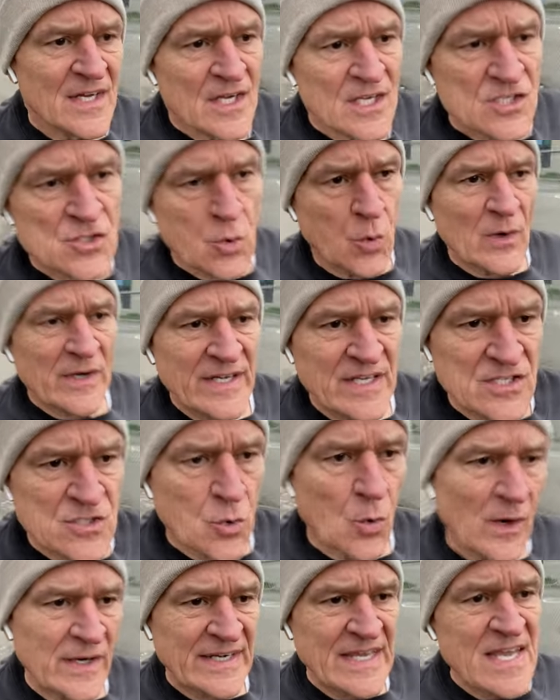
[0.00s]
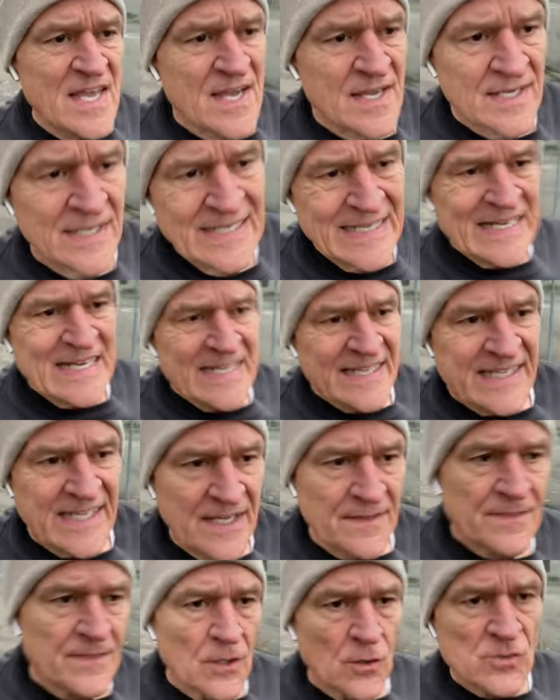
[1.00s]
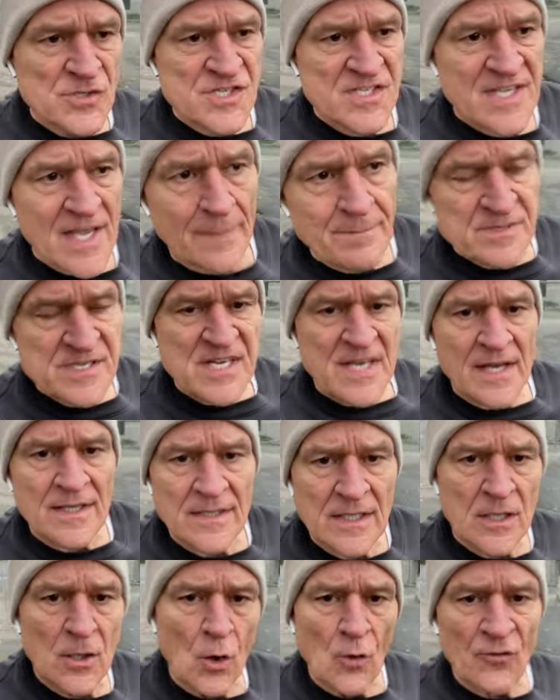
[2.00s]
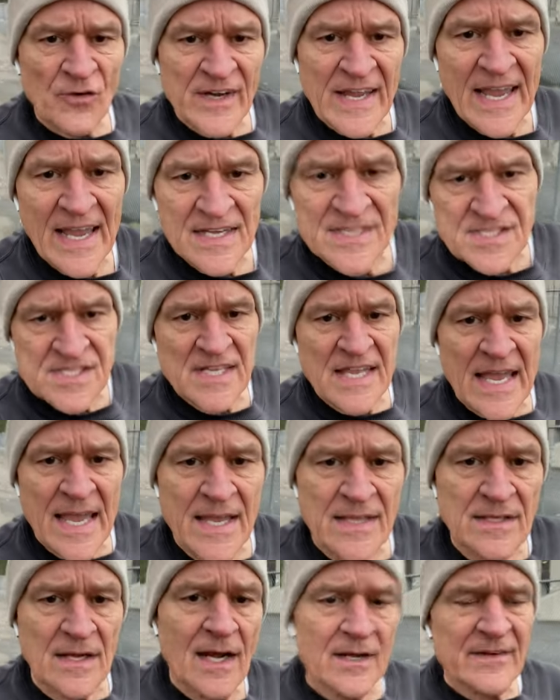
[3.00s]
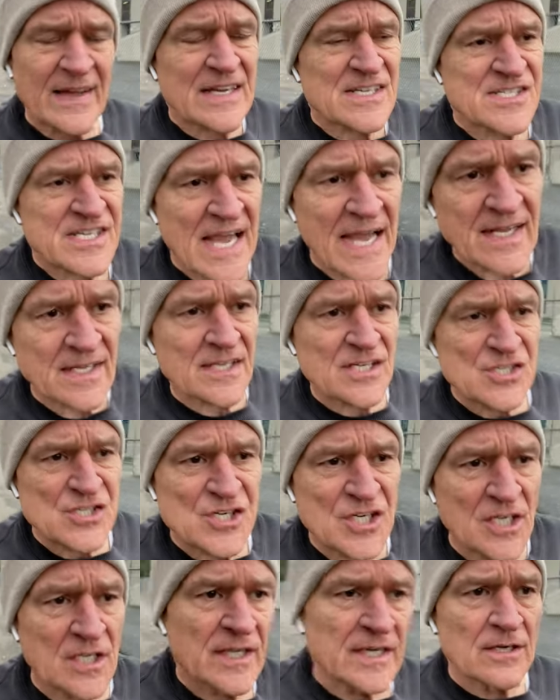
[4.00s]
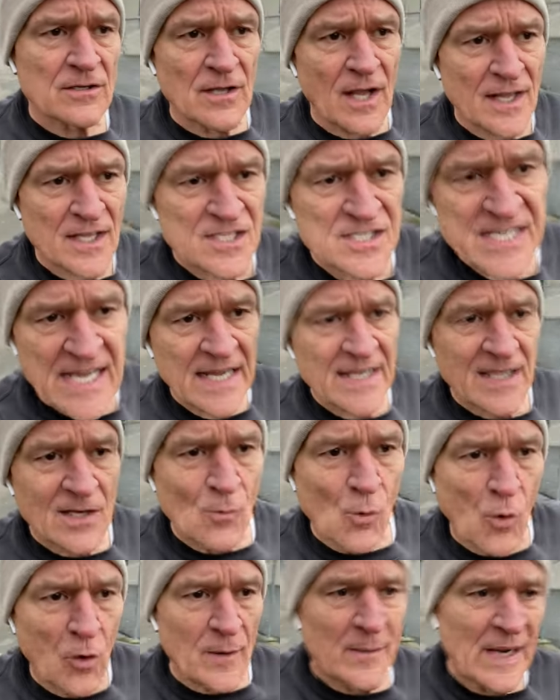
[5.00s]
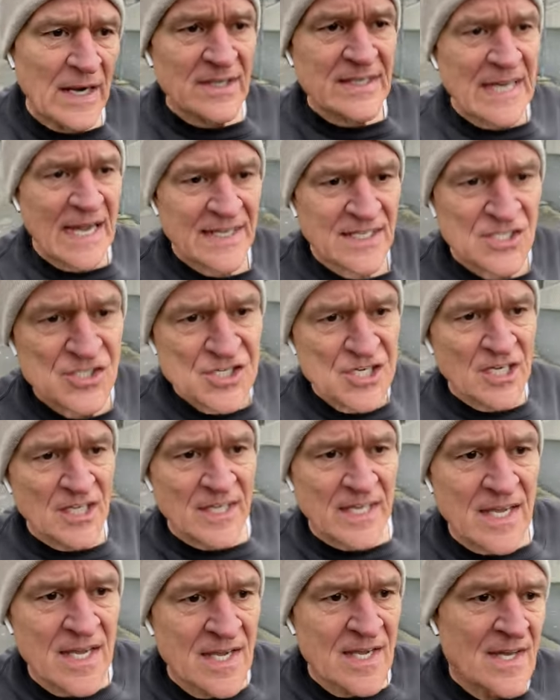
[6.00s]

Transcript: 2020. Getting those steps in, a little overcast today, not exactly chilly. You're not exactly warm out, kind of chilly.